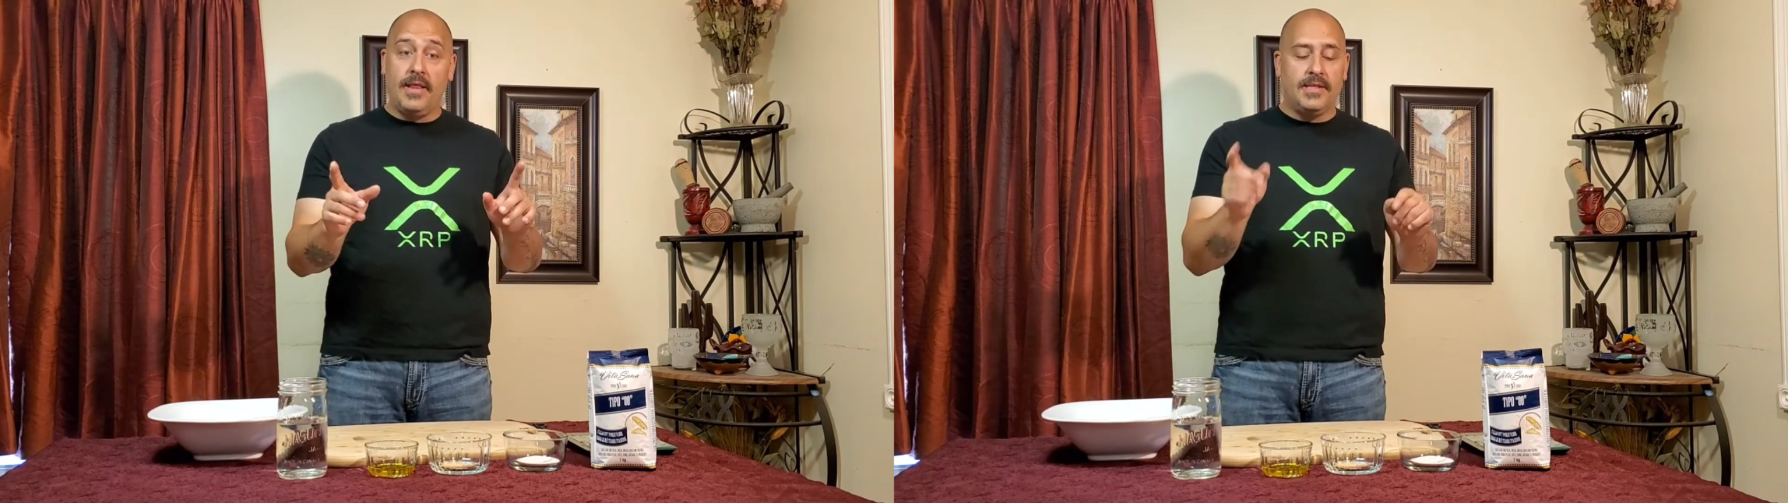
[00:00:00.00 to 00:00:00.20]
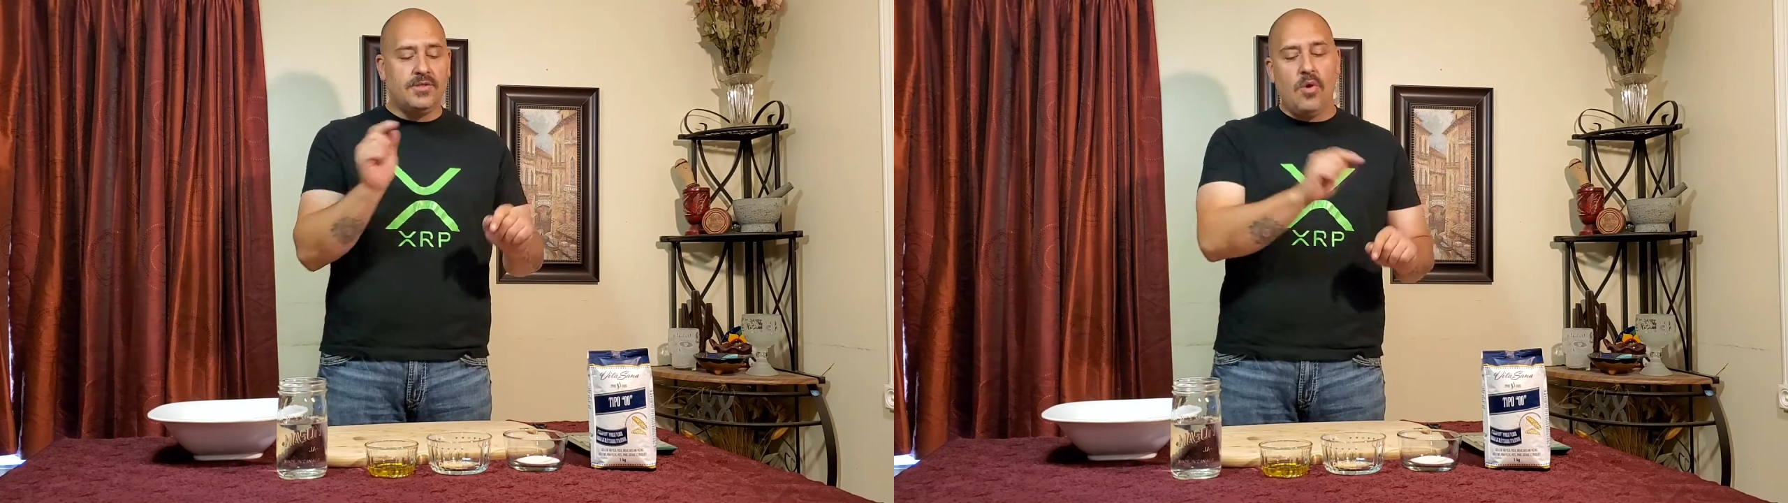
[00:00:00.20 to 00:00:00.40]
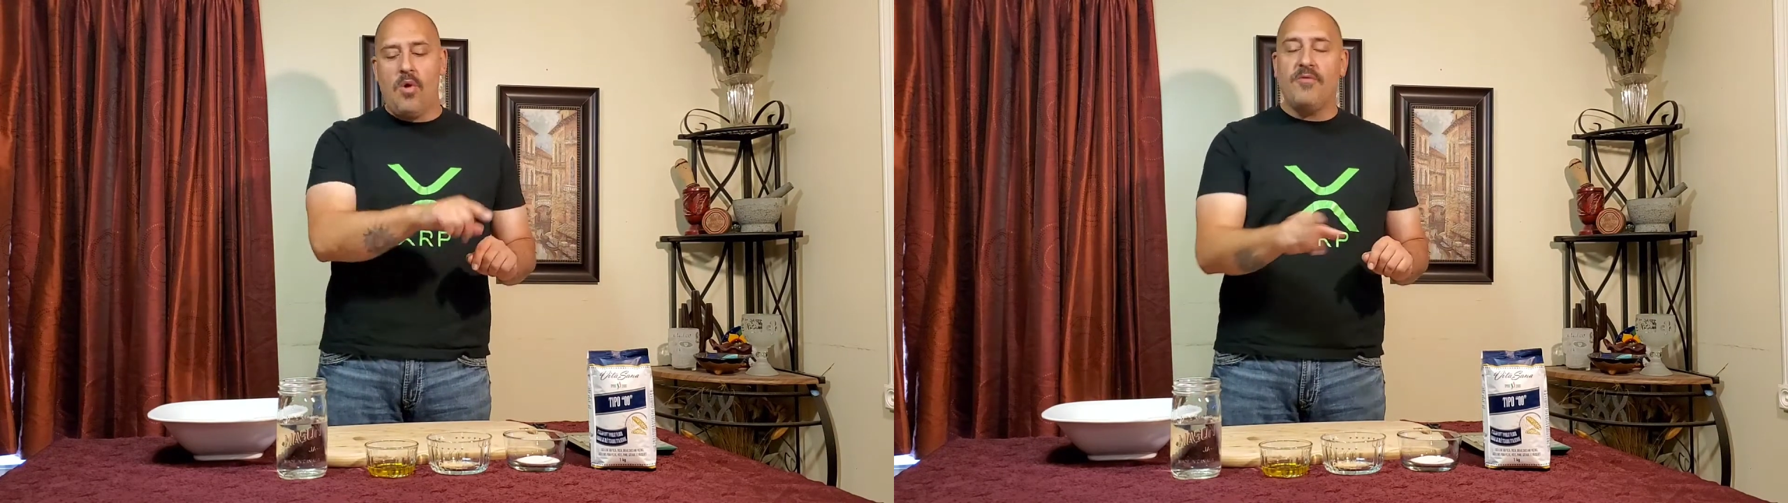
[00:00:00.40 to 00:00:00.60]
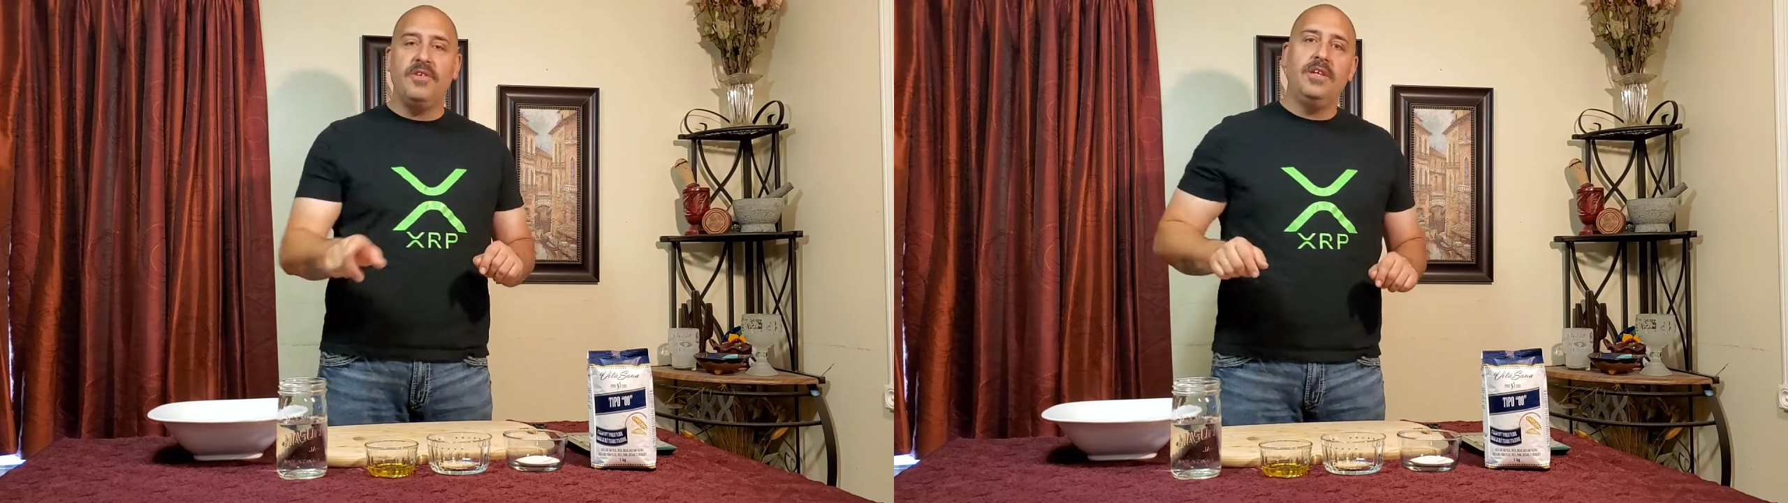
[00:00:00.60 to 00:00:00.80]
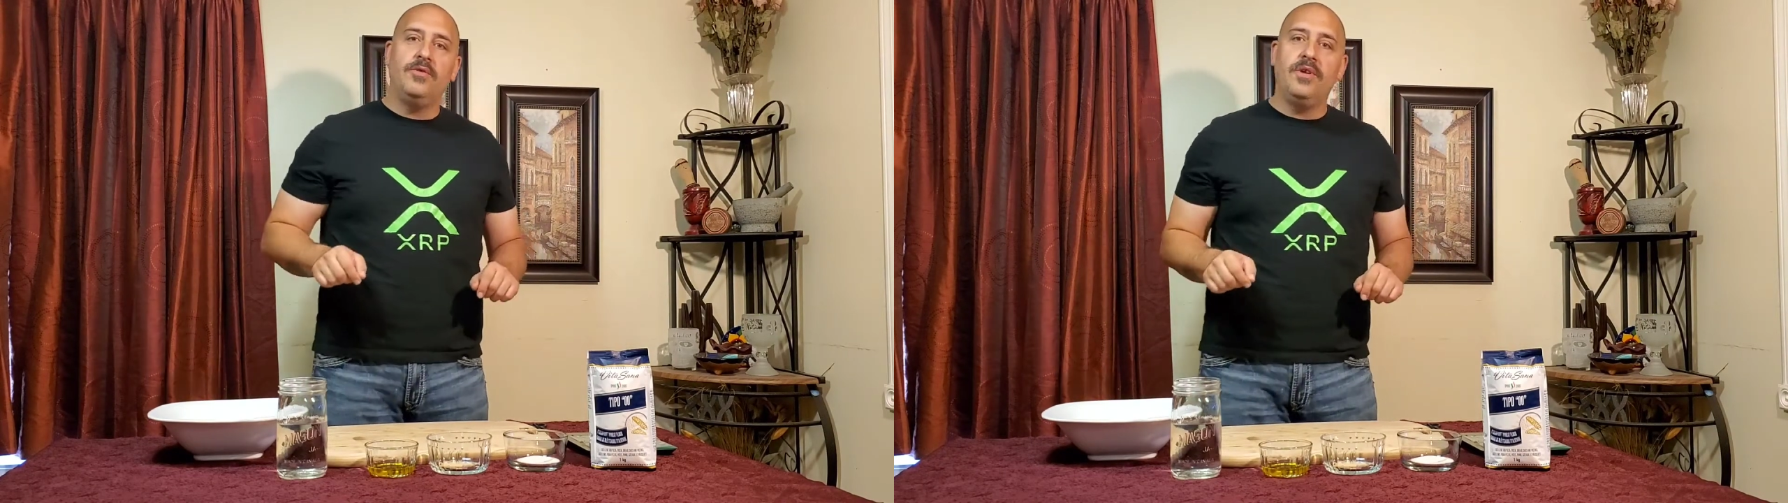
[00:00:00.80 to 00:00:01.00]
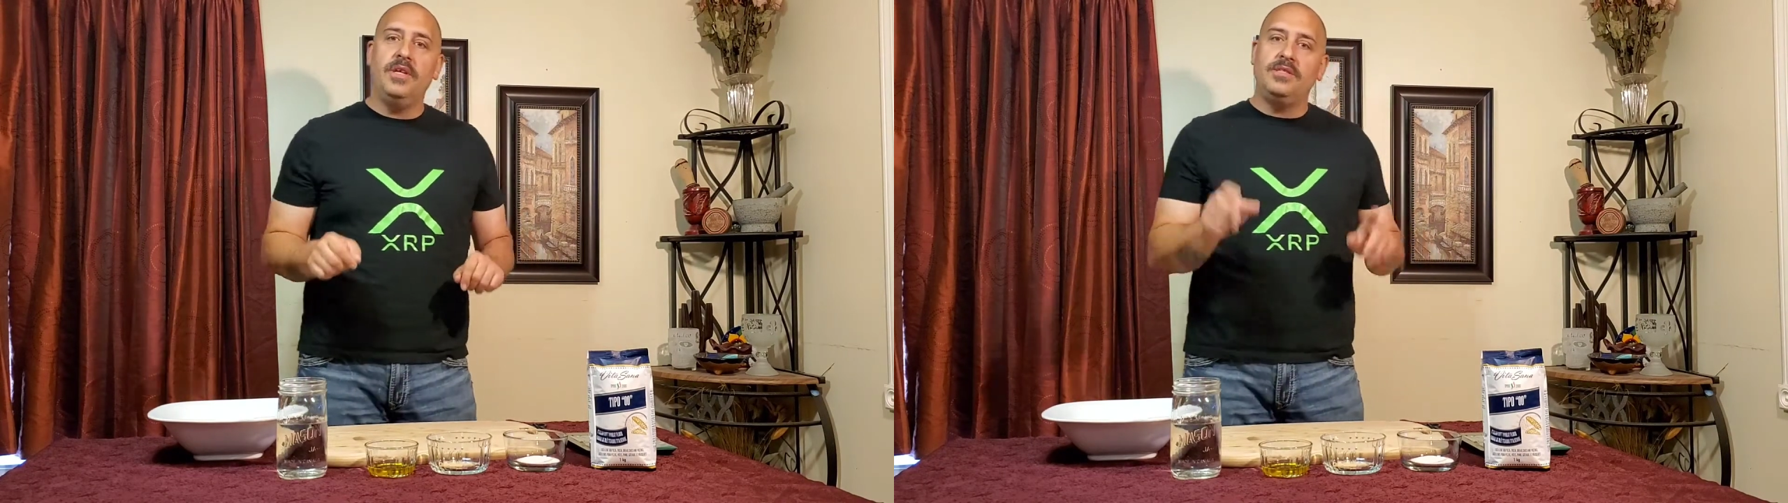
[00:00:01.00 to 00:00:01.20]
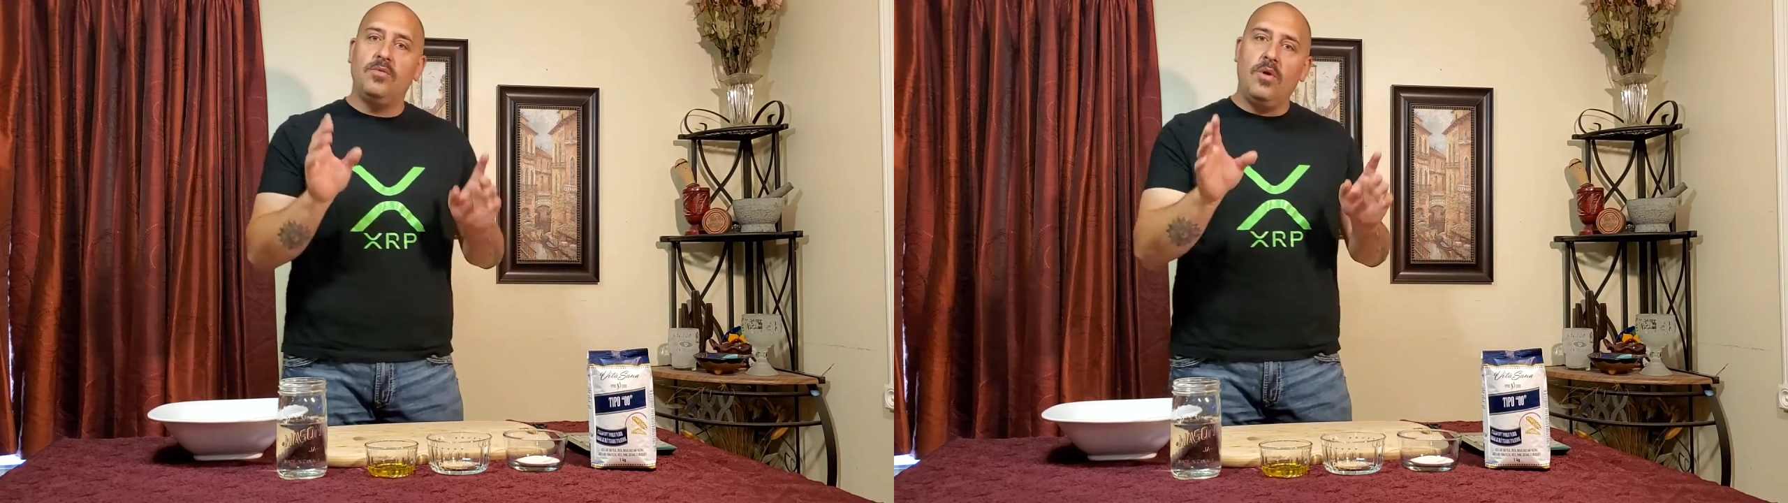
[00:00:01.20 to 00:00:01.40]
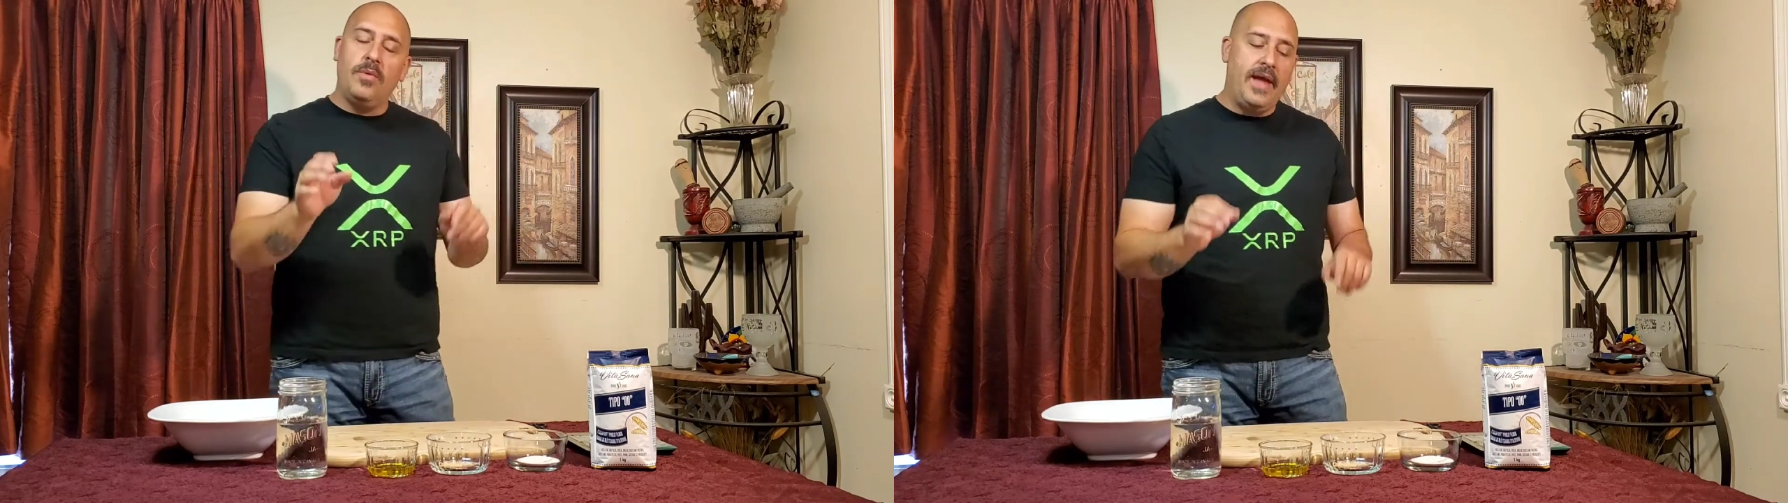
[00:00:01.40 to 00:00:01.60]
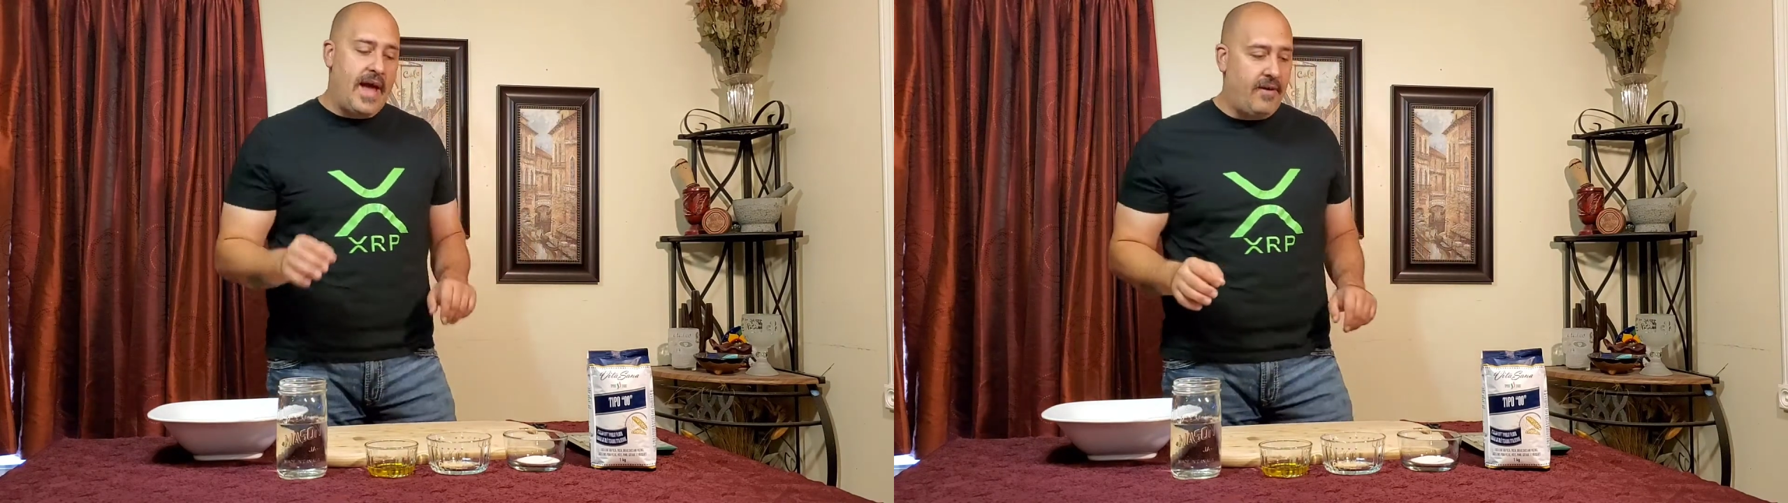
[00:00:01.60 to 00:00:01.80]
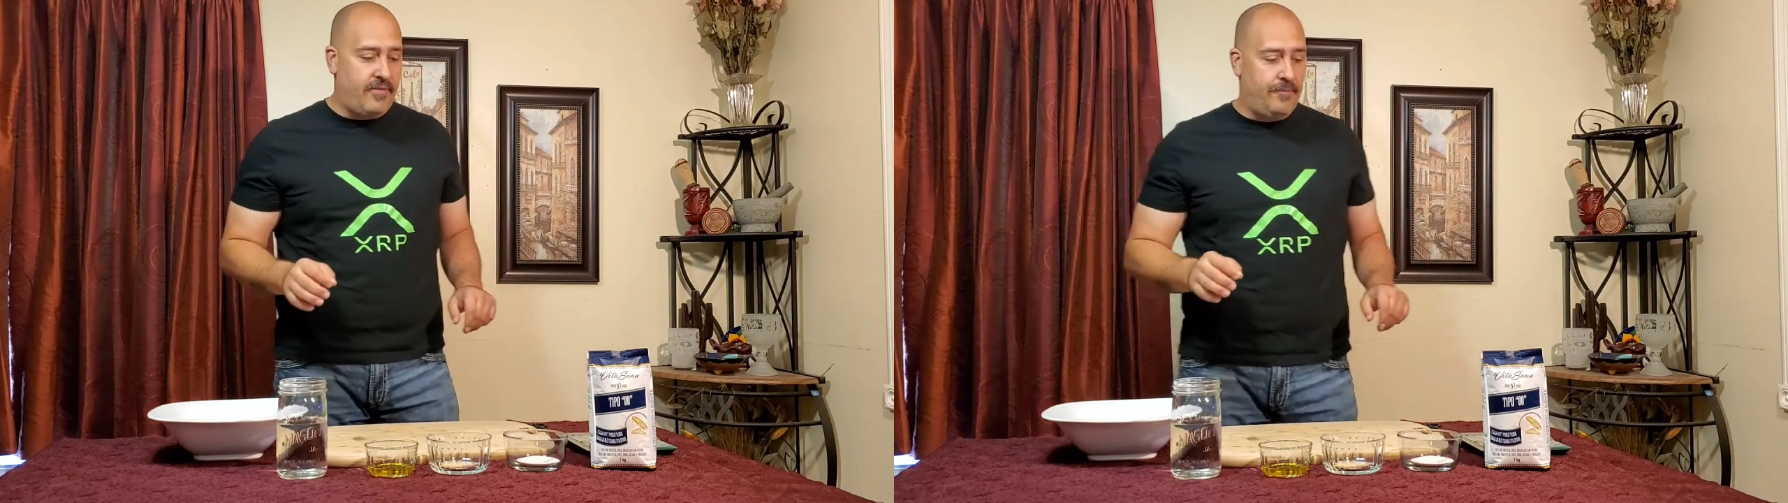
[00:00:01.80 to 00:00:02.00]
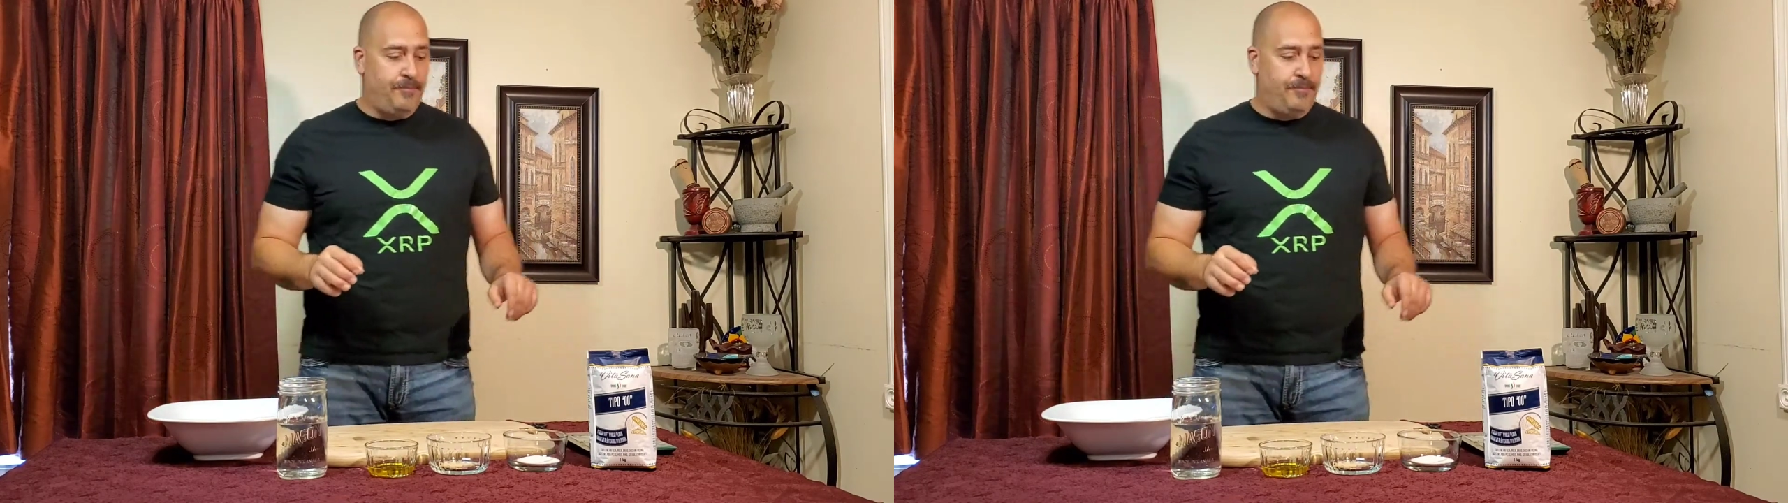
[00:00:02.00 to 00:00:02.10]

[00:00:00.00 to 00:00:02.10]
let's go over the ingredients of what we have.